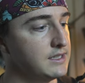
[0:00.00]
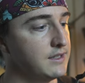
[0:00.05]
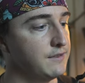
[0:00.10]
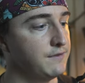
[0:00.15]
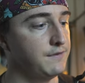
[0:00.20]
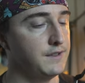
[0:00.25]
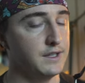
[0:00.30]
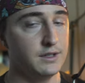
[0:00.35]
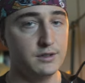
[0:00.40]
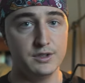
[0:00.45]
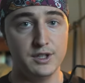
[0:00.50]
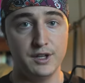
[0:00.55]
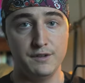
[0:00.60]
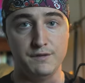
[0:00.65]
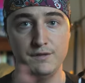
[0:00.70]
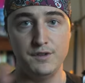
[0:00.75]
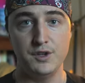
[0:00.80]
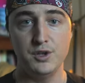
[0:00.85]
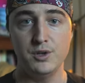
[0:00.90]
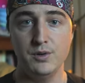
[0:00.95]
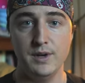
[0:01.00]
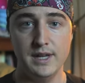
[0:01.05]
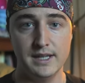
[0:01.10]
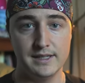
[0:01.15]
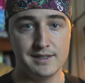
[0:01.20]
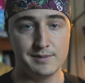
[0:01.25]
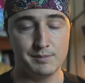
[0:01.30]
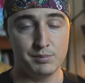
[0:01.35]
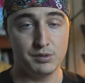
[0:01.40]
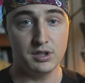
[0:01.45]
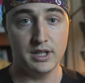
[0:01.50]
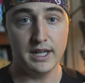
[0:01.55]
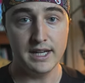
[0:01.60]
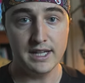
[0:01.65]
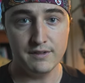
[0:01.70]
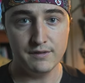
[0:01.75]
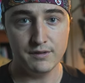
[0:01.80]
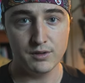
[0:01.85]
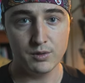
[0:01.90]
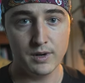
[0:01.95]
The field of view is
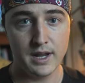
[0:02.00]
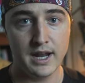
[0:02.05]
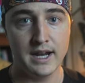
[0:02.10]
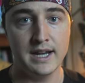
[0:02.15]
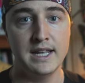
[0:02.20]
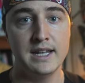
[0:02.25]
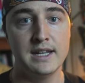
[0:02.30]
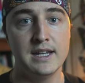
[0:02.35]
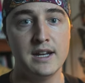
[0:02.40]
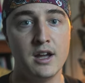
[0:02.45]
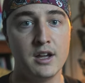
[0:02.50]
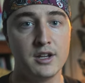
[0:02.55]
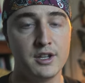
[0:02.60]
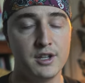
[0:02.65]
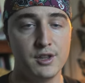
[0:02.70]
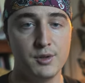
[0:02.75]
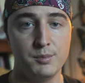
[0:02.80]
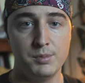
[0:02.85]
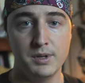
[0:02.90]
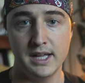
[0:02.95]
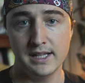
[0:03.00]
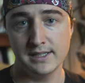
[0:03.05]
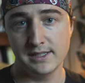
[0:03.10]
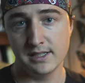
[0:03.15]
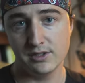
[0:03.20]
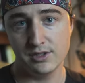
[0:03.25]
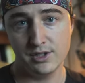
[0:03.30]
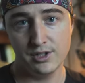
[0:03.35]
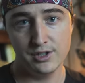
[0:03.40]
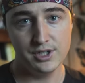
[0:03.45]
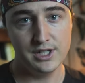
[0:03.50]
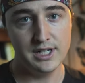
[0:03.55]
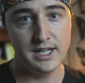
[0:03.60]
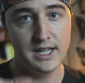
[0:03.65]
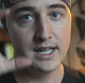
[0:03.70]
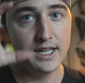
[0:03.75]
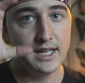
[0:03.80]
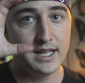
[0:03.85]
plenty for what I need in oculoplastic surgery.